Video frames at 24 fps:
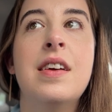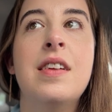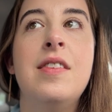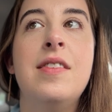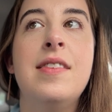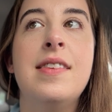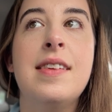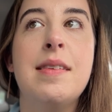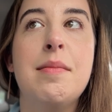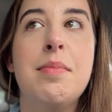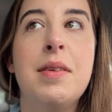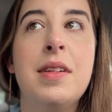
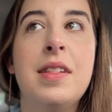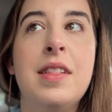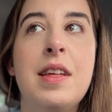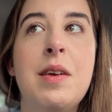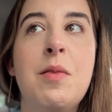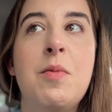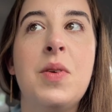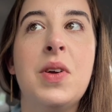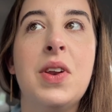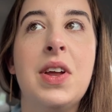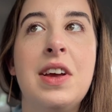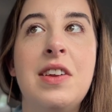Typically
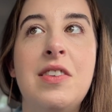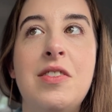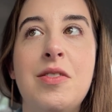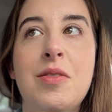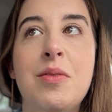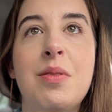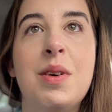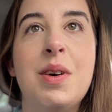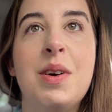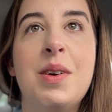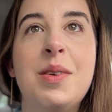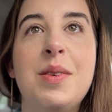when I
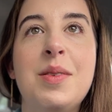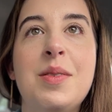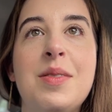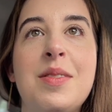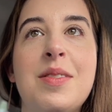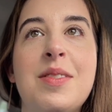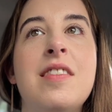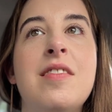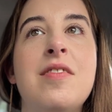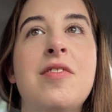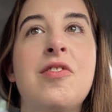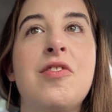do
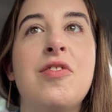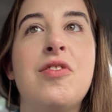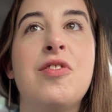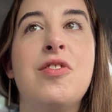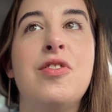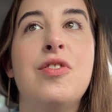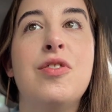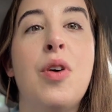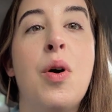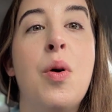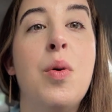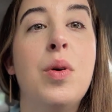those, they're
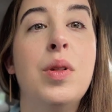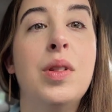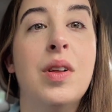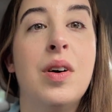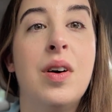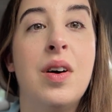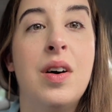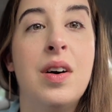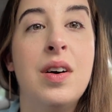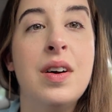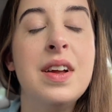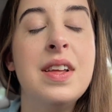just so
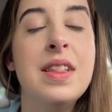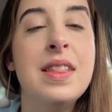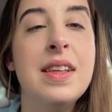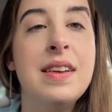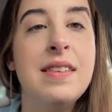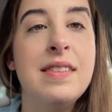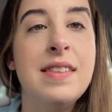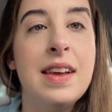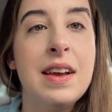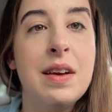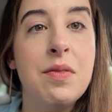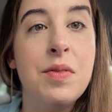long and they
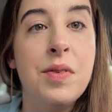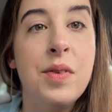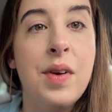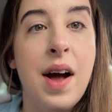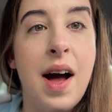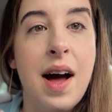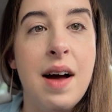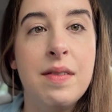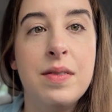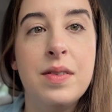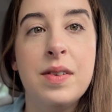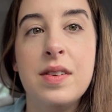take
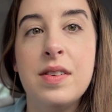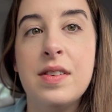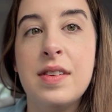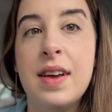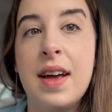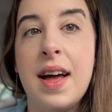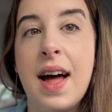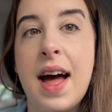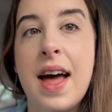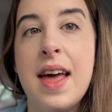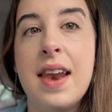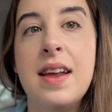forever to
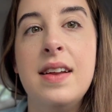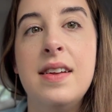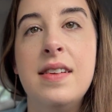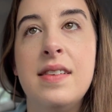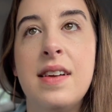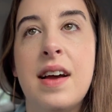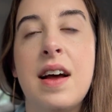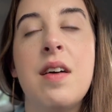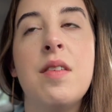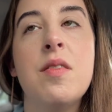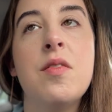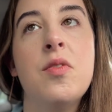edit
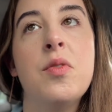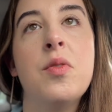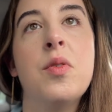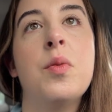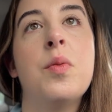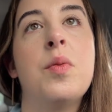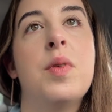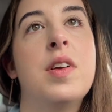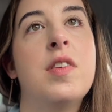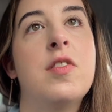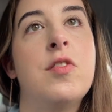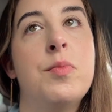down to a
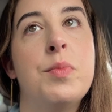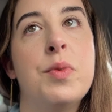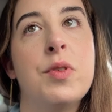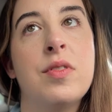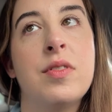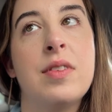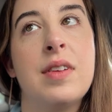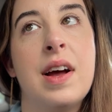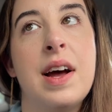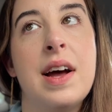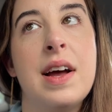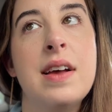reasonable
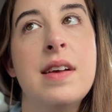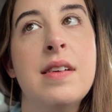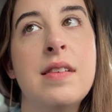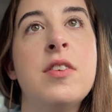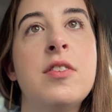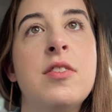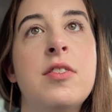size.